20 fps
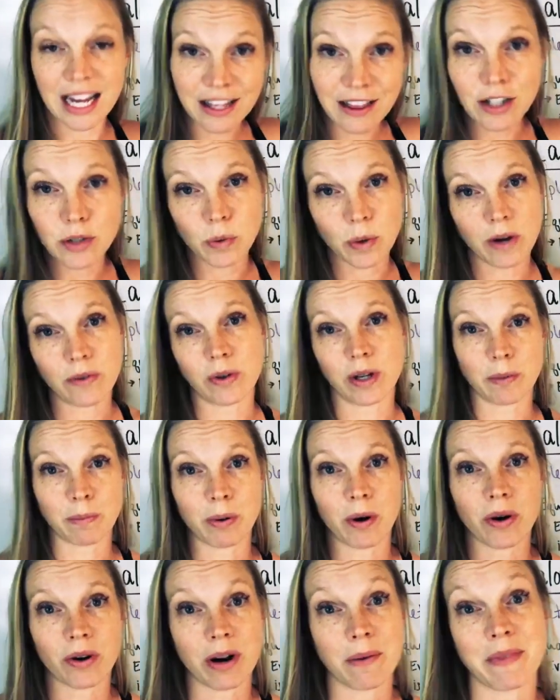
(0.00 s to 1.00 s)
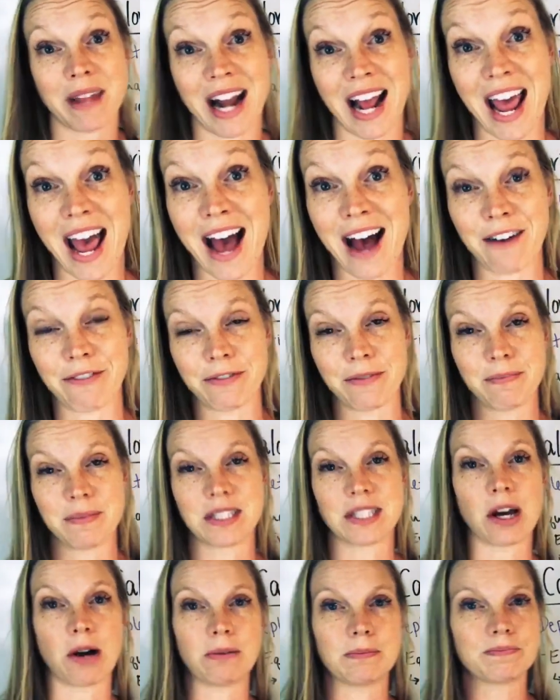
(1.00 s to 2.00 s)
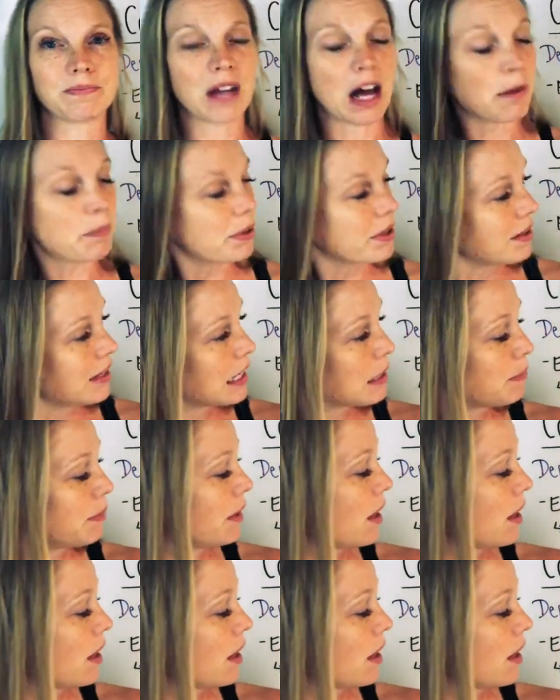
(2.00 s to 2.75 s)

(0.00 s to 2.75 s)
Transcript: in the 12 week program that I have. So I'll put a link